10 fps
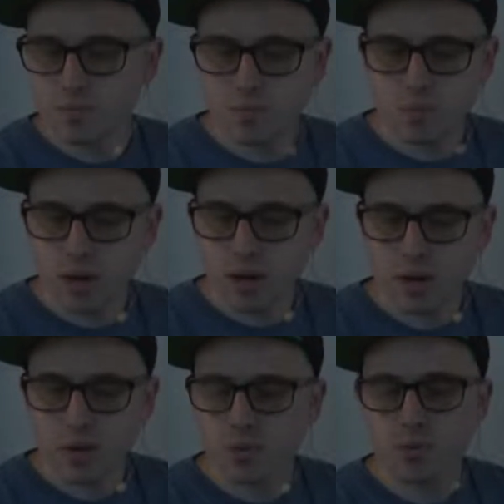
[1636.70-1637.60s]

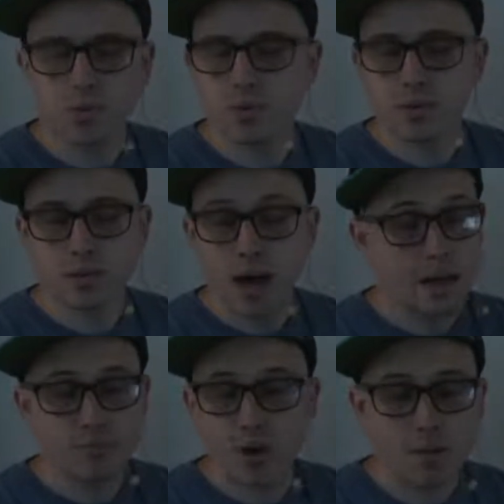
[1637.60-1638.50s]
where
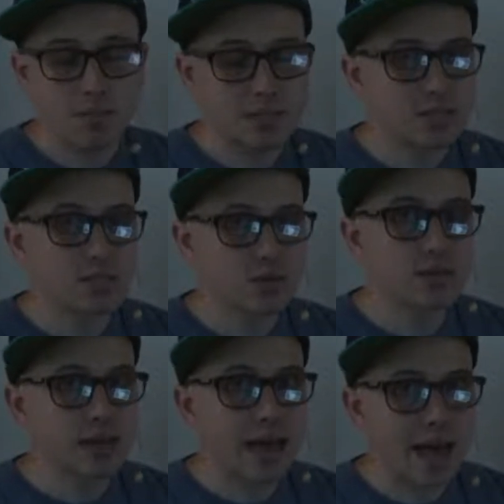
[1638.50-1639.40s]
God promised it, so it's
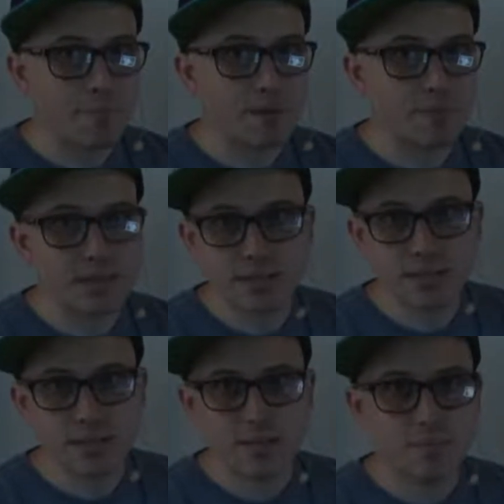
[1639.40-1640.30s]
going to happen,
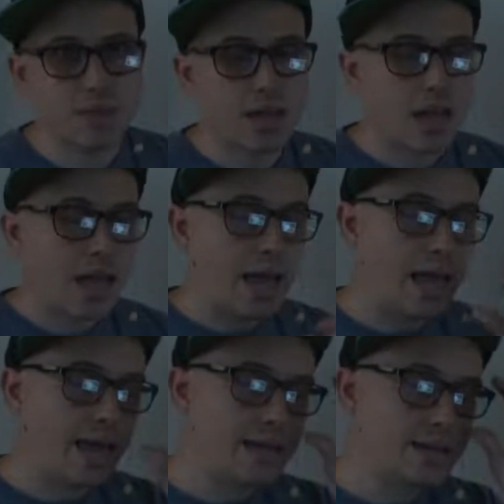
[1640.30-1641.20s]
basically.
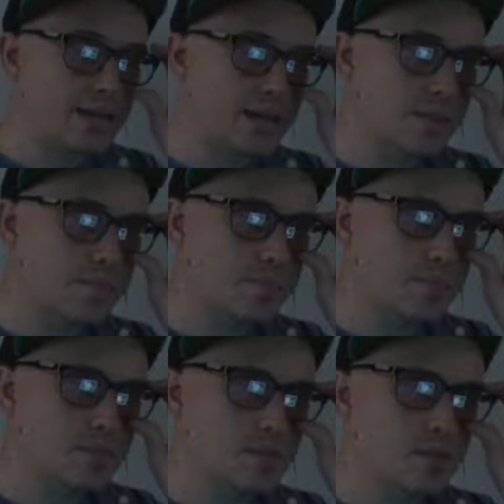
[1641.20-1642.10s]
And
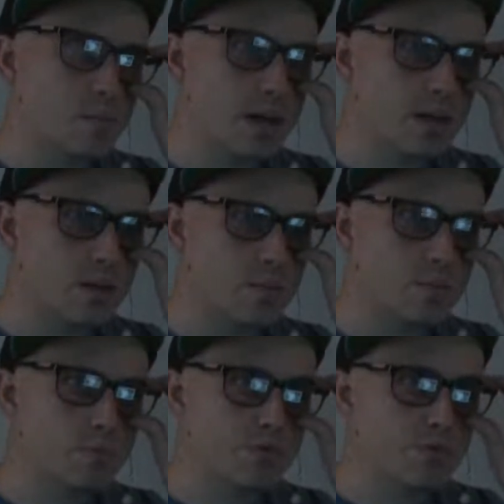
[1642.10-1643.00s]
but
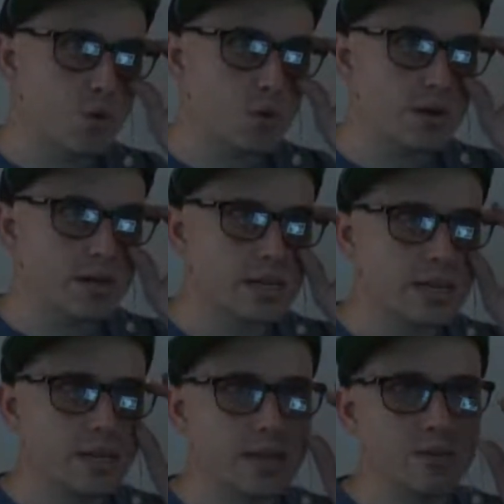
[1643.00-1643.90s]
before
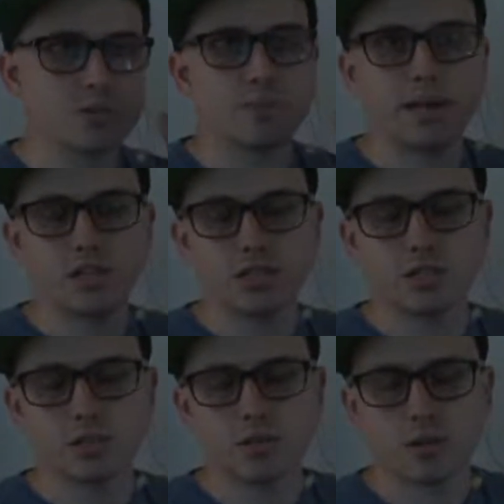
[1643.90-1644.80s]
he was
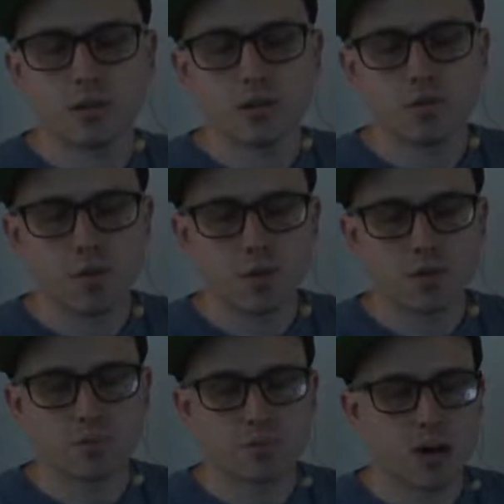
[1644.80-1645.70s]
patient for his
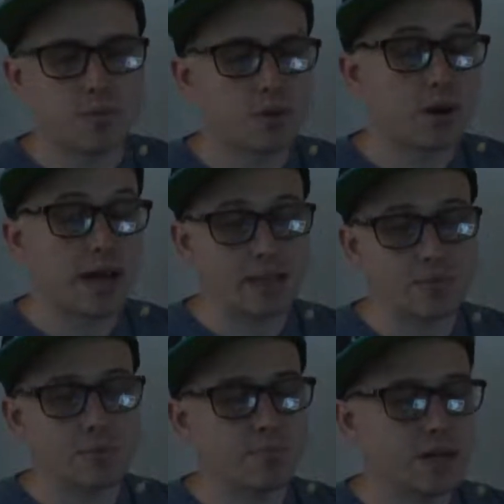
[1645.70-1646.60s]
promise, or had to
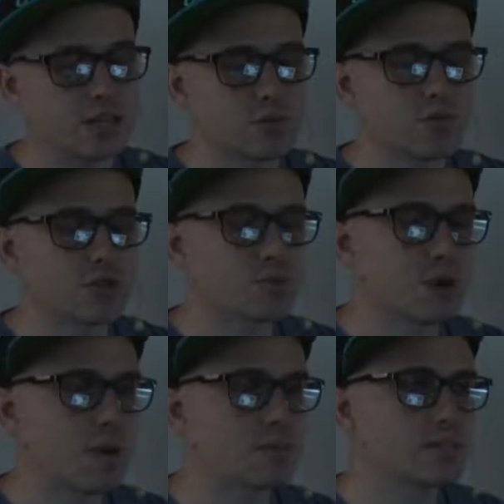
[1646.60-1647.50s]
be patient for his
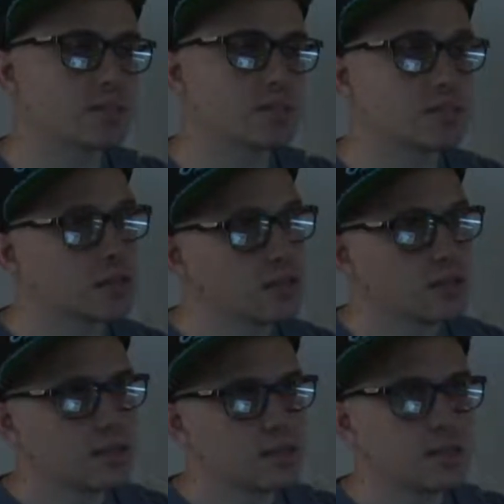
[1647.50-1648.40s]
promise, and
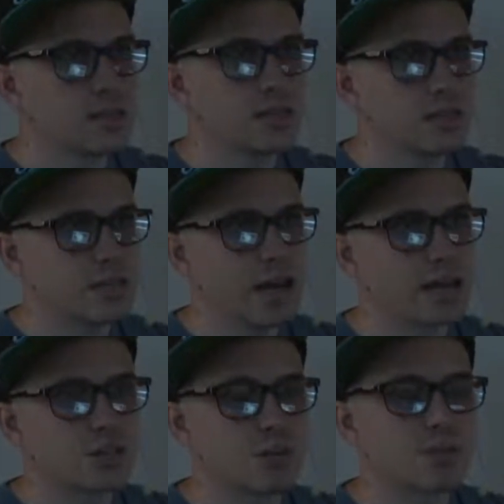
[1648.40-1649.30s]
he kind
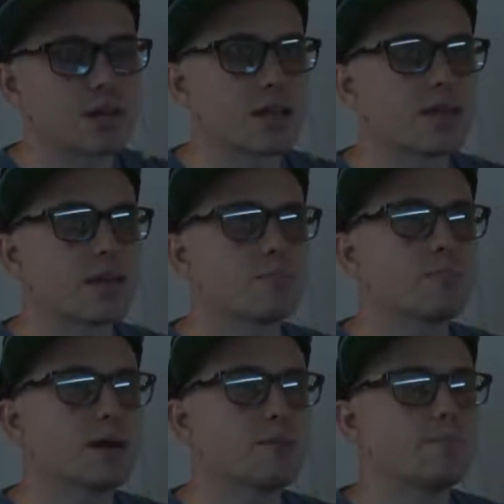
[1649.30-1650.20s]
of jumped the gun there,
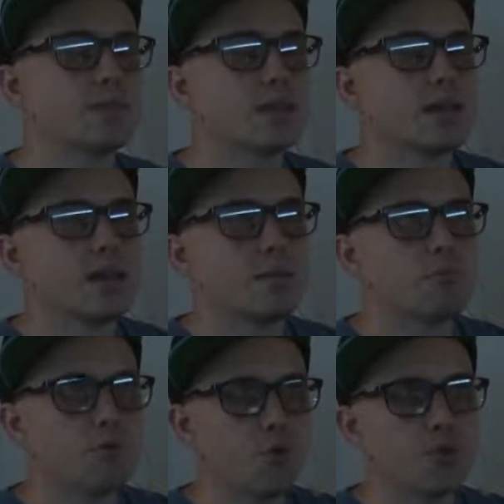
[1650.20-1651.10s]
but
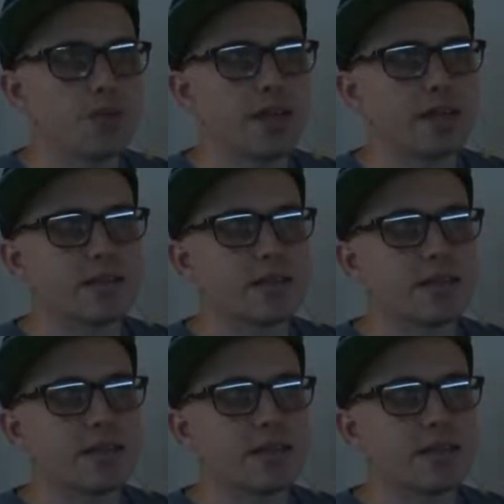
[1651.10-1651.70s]
before then,